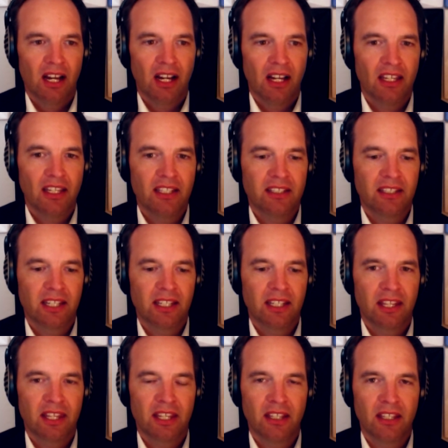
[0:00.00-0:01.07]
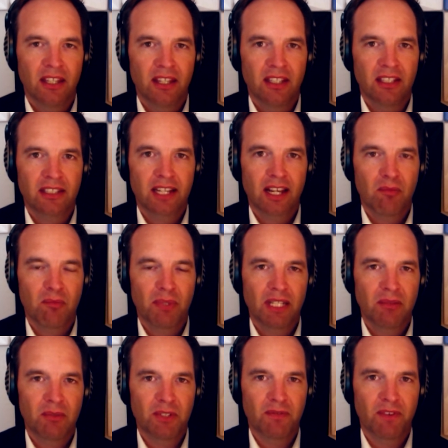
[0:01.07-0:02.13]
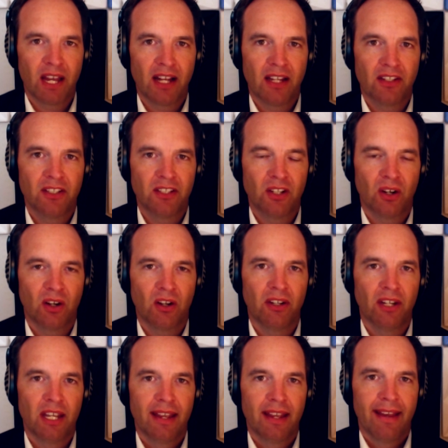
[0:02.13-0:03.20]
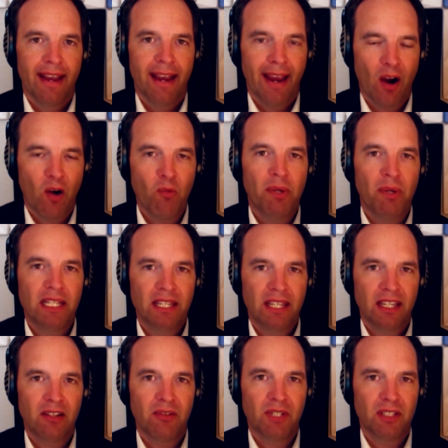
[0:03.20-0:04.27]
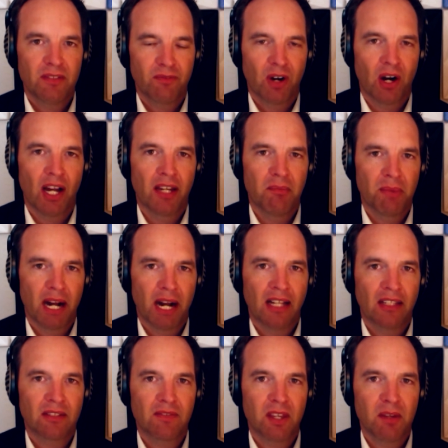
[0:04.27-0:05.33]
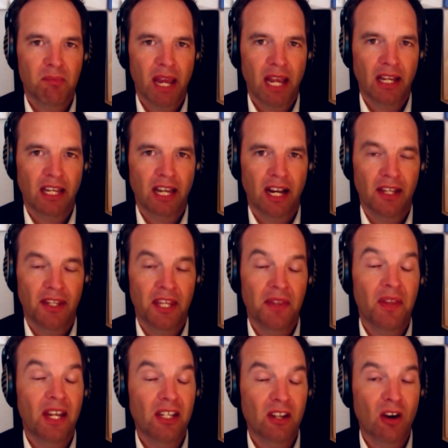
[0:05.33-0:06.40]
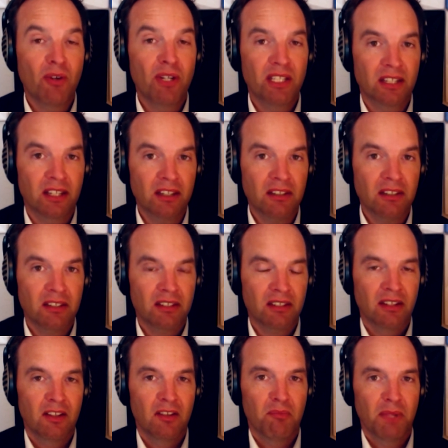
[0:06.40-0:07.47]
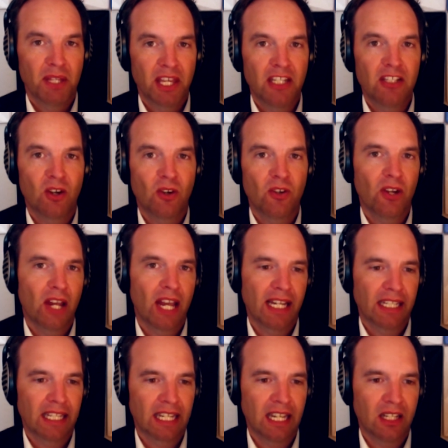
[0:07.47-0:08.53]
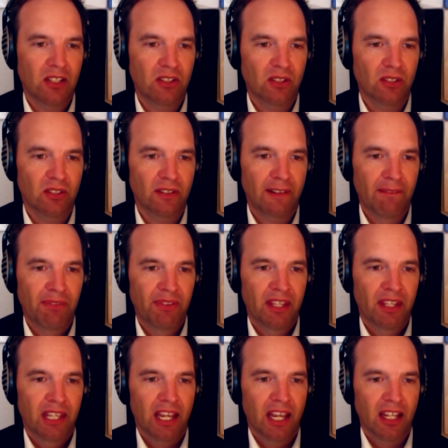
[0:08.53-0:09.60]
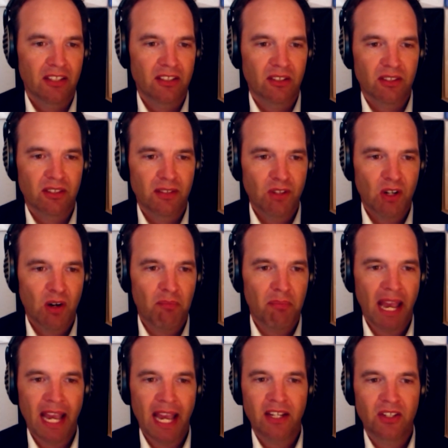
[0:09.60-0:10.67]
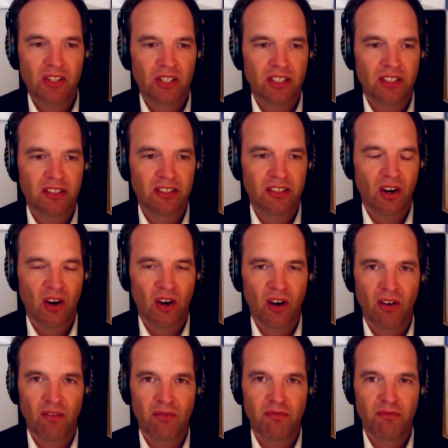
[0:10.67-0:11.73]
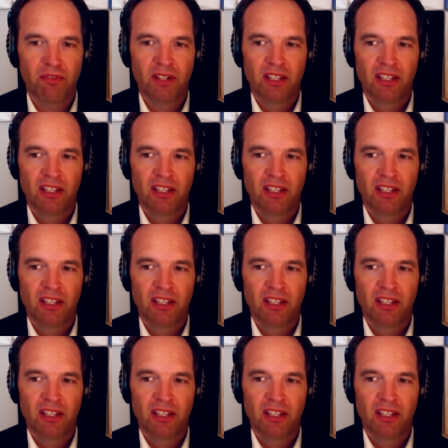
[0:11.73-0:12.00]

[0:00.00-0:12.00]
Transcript: he said that this company was founded on helping Kiwis find parts of their backyard that they know exist, but they don't know how to get to. And so they've got packages of